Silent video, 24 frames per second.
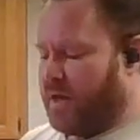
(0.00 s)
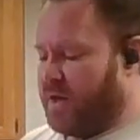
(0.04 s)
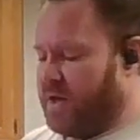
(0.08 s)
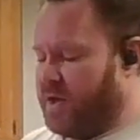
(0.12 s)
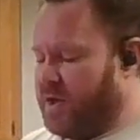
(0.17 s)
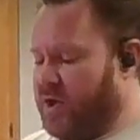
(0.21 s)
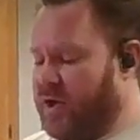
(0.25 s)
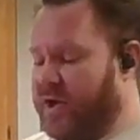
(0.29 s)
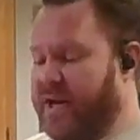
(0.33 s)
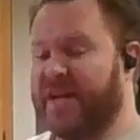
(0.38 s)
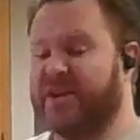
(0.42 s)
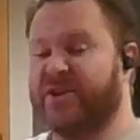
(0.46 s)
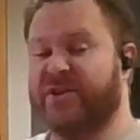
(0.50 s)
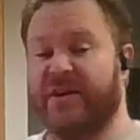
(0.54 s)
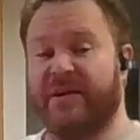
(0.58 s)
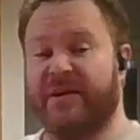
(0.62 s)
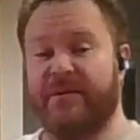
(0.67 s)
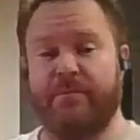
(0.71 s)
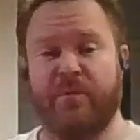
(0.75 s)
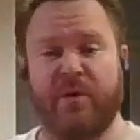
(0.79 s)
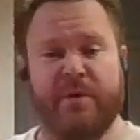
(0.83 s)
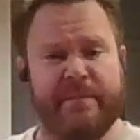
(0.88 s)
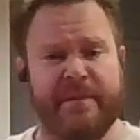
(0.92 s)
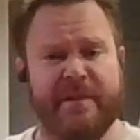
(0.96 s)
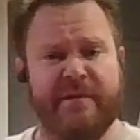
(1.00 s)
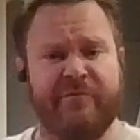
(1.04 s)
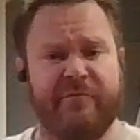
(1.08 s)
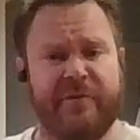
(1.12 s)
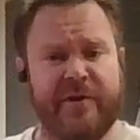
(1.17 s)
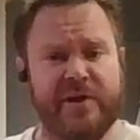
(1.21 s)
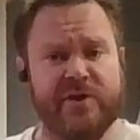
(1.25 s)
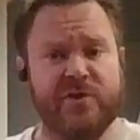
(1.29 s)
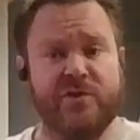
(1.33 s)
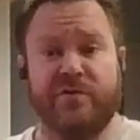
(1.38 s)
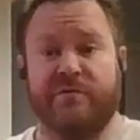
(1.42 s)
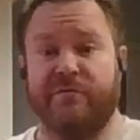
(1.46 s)
You can actually put them in the
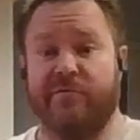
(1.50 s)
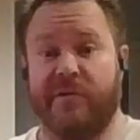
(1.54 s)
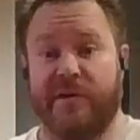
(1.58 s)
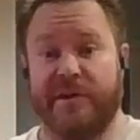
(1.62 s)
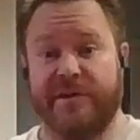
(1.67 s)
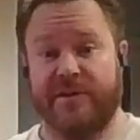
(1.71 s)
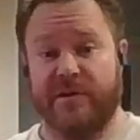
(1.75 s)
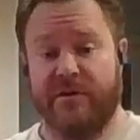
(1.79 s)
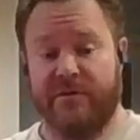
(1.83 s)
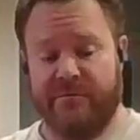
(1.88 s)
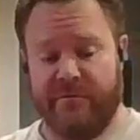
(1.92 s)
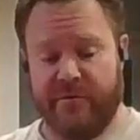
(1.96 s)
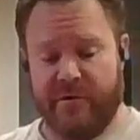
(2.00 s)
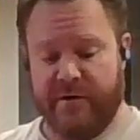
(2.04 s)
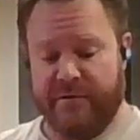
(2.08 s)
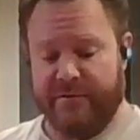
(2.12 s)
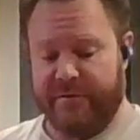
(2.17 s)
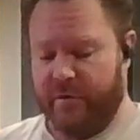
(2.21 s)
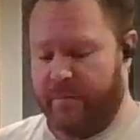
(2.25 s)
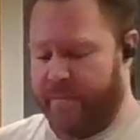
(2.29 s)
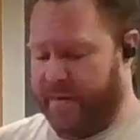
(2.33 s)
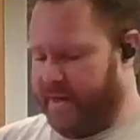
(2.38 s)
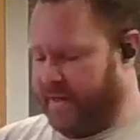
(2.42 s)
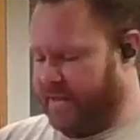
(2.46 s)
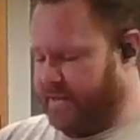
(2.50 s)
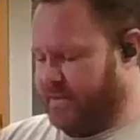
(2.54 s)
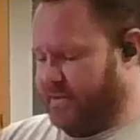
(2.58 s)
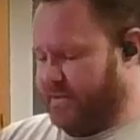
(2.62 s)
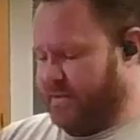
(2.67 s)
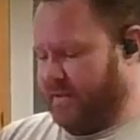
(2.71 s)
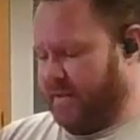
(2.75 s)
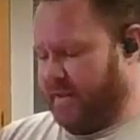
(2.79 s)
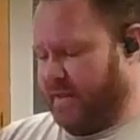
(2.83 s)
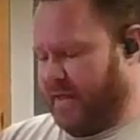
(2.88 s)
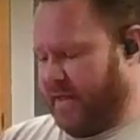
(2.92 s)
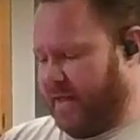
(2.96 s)
fridge or freezer for a few minutes,
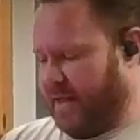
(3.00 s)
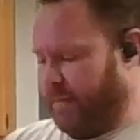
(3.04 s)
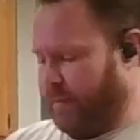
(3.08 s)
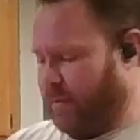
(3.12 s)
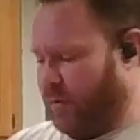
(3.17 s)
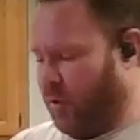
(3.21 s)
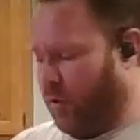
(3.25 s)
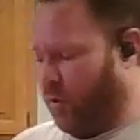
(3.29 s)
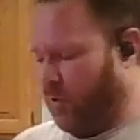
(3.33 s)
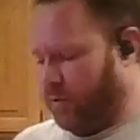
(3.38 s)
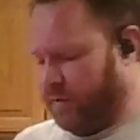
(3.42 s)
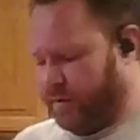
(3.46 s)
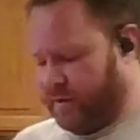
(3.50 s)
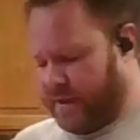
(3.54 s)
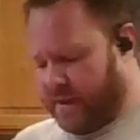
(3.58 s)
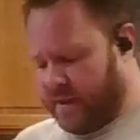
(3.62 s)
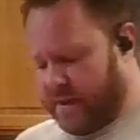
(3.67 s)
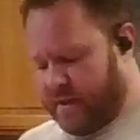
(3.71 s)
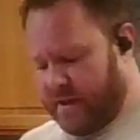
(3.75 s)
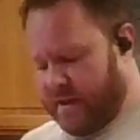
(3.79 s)
get them cold.